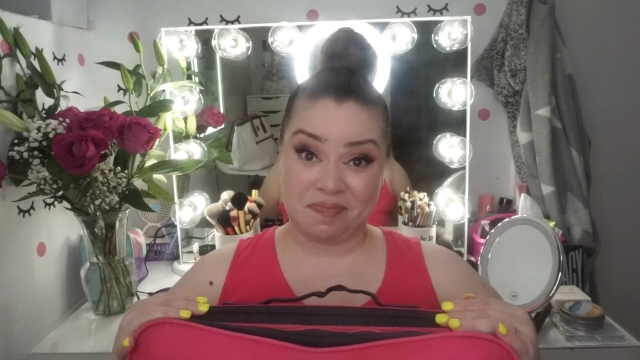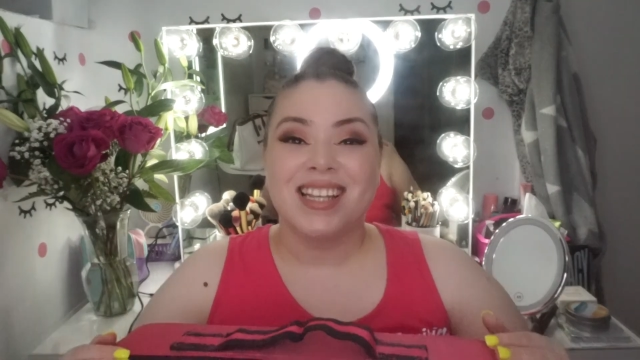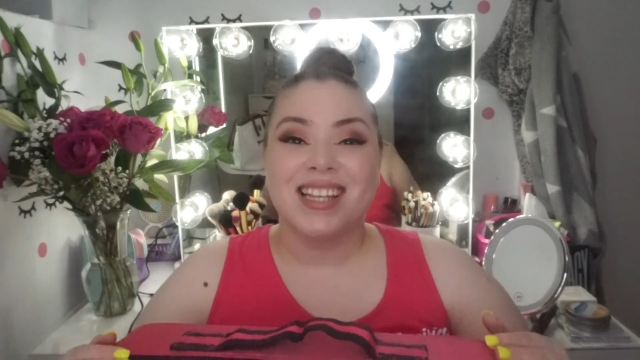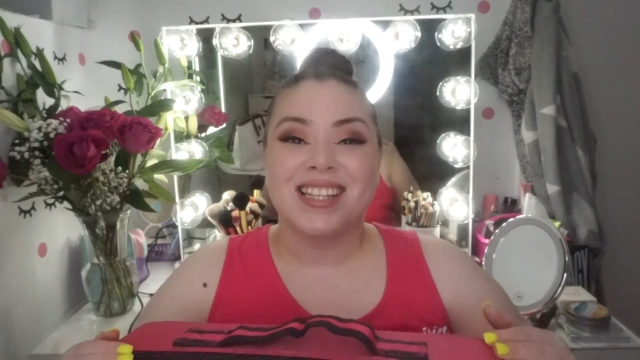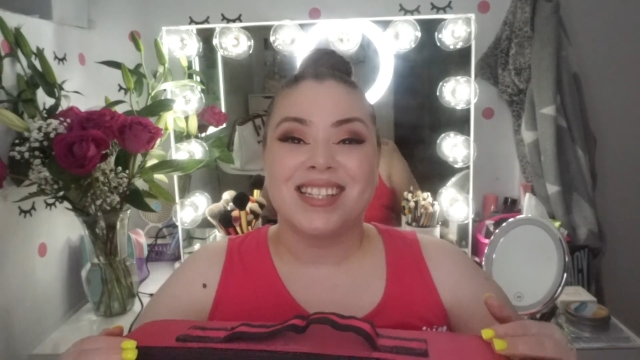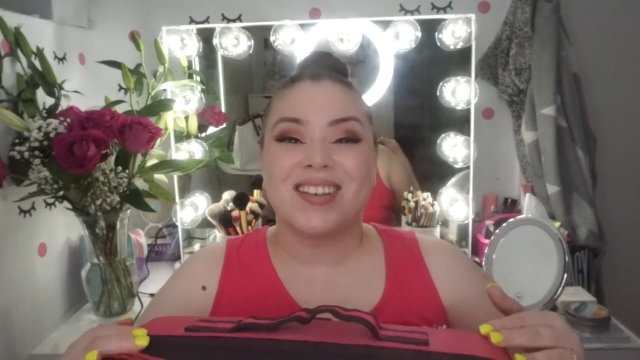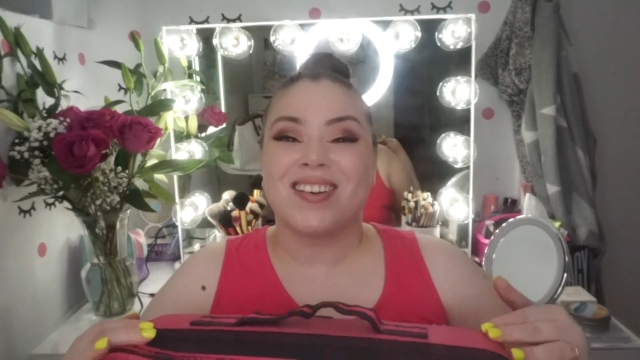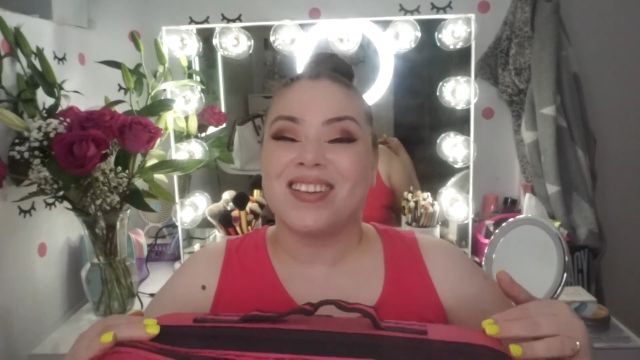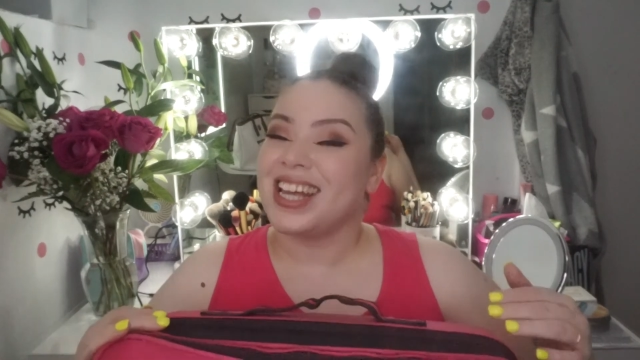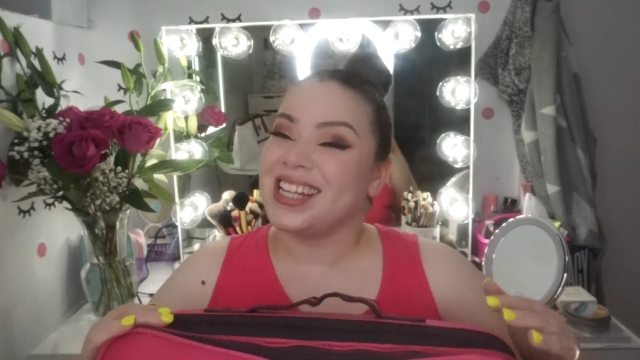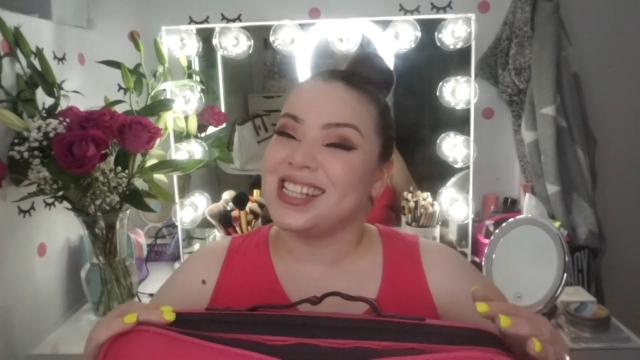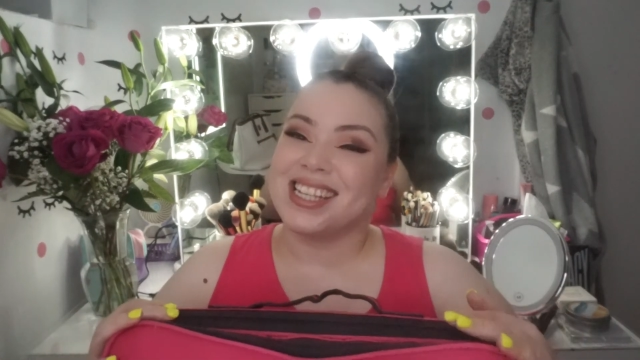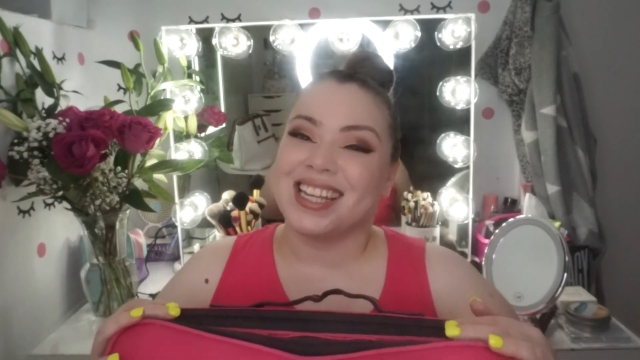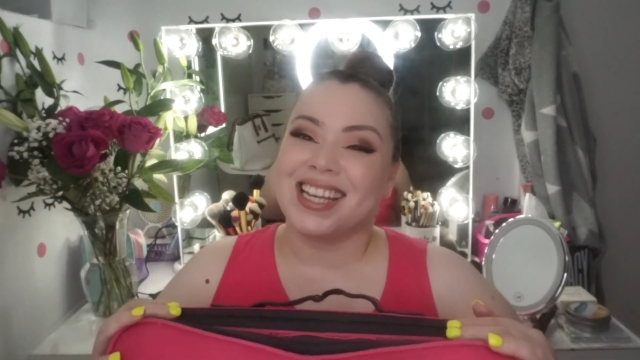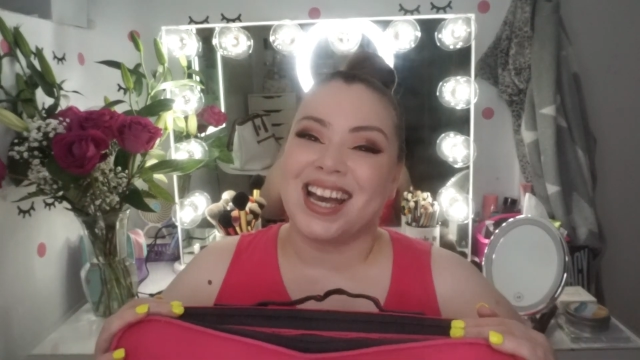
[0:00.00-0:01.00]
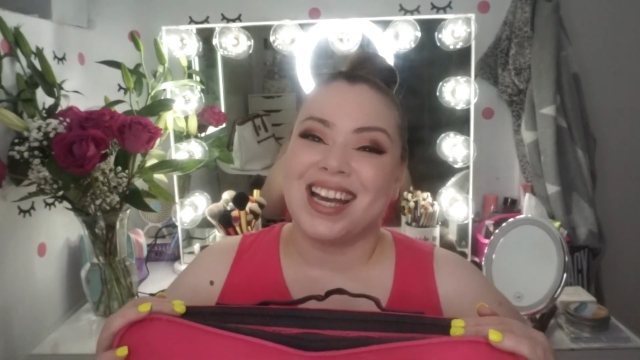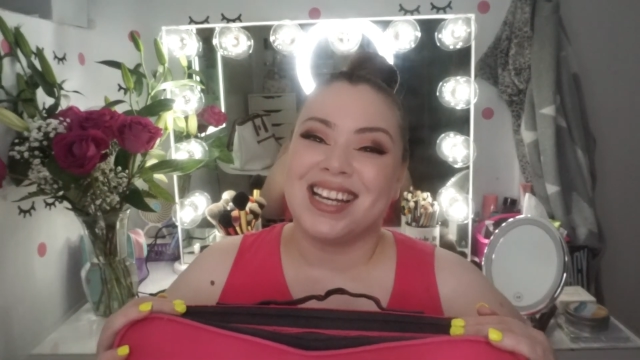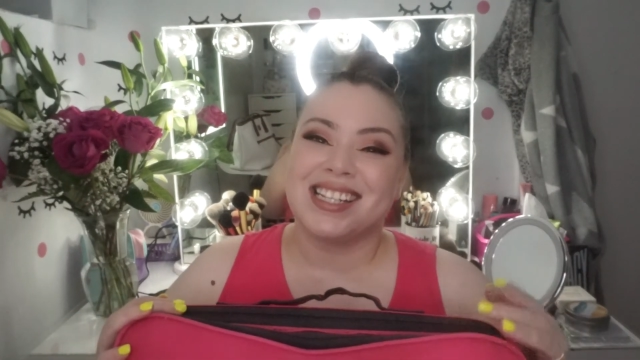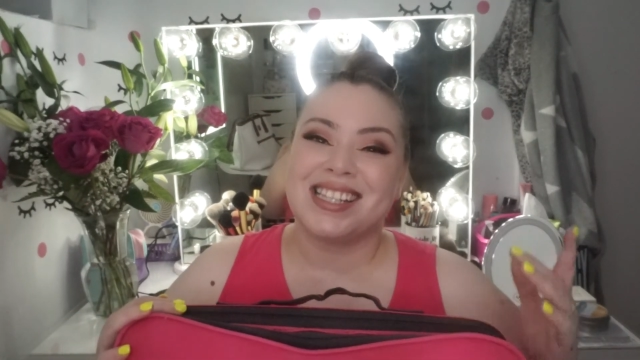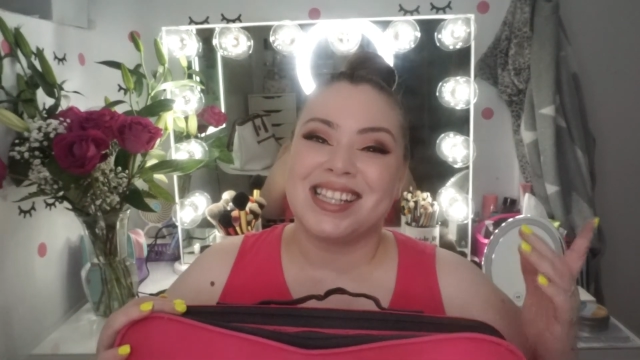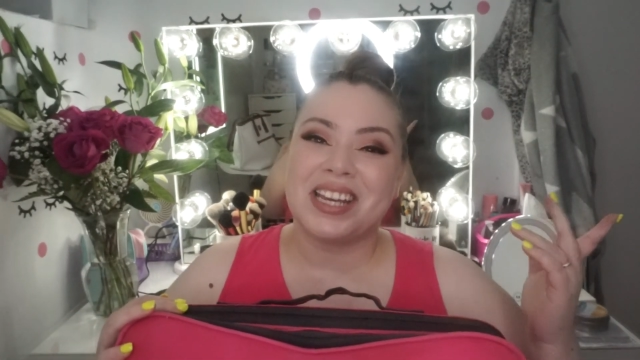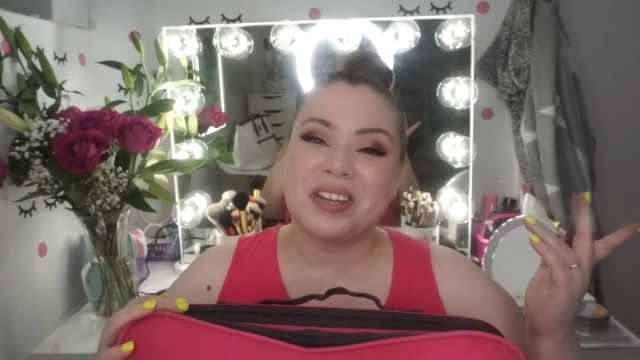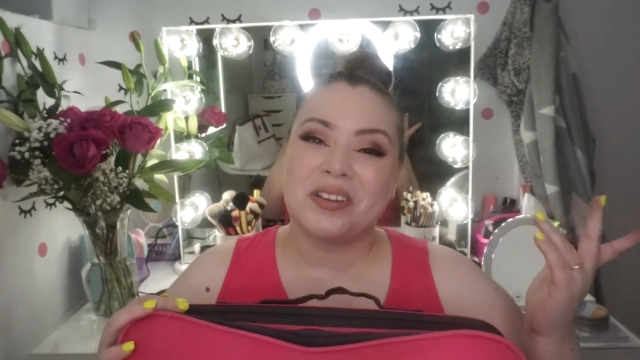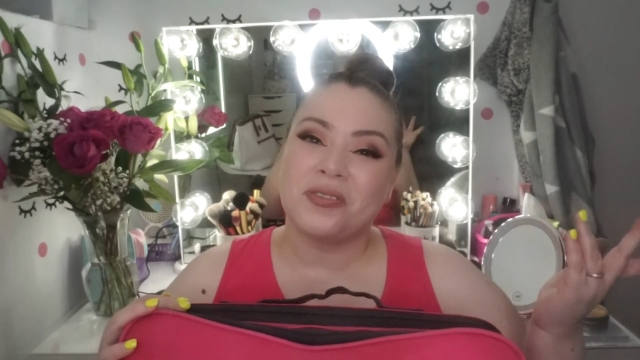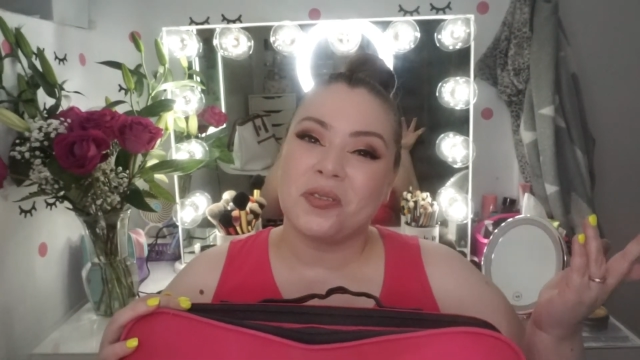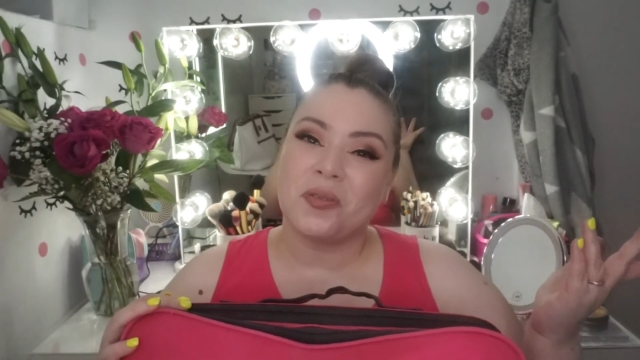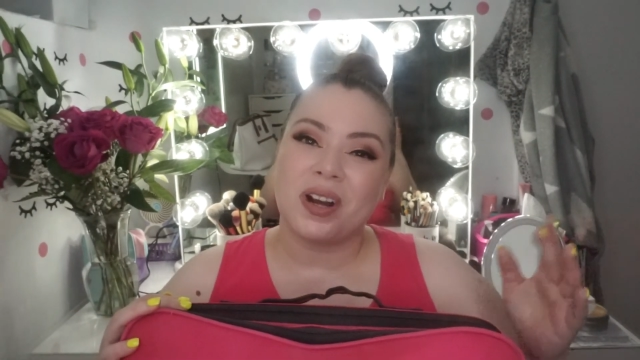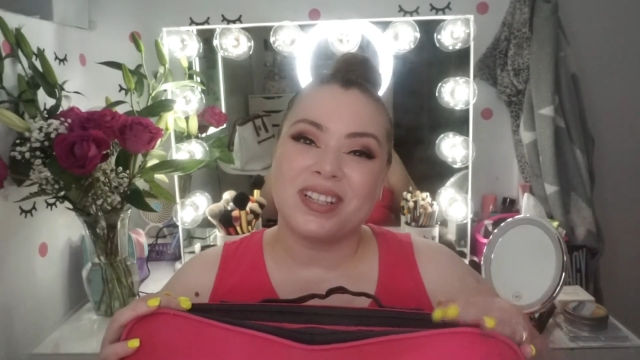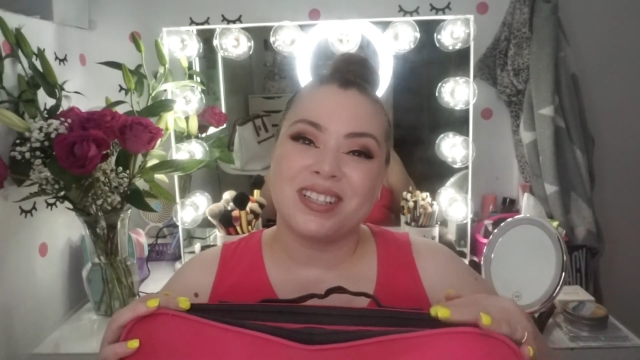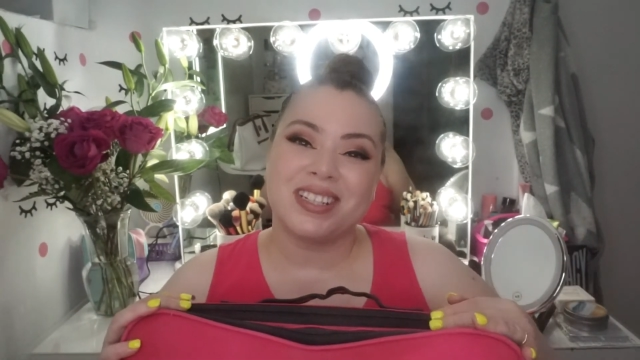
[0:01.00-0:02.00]
So that's it, guys. Thank you
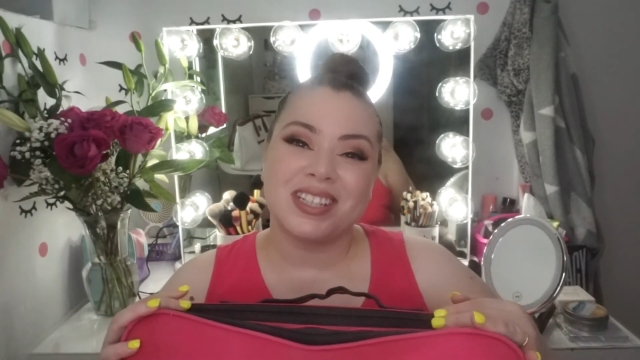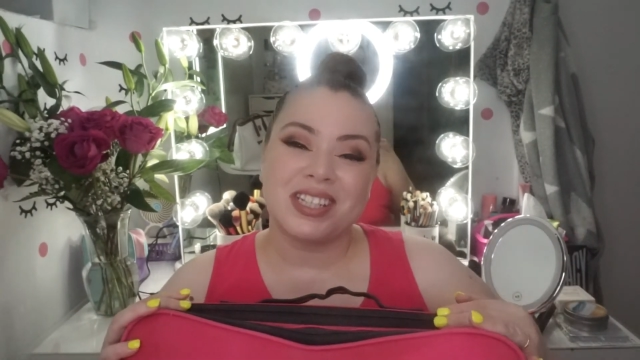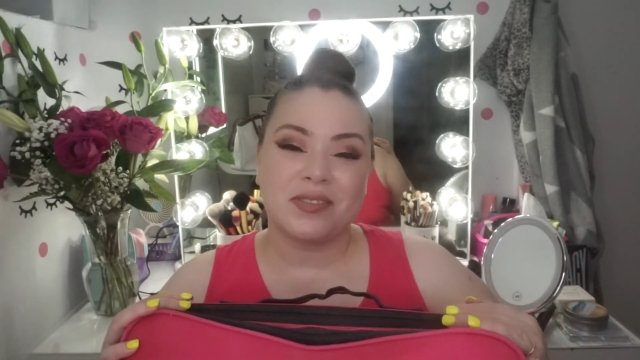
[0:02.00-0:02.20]
for watching